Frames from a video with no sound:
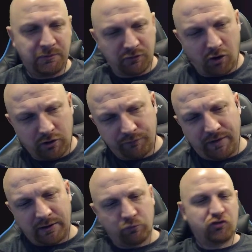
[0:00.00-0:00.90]
This
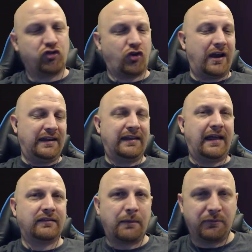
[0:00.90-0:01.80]
artifact would shine in
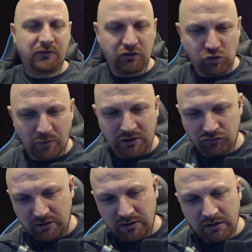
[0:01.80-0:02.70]
that type of
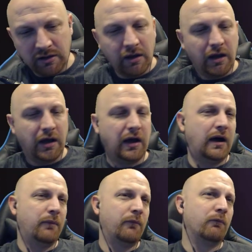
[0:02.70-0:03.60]
situation,
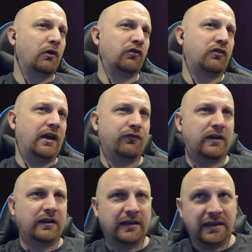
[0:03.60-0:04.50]
most
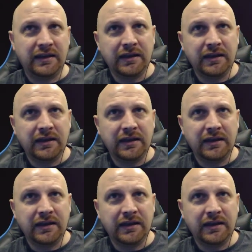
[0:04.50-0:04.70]
definitely.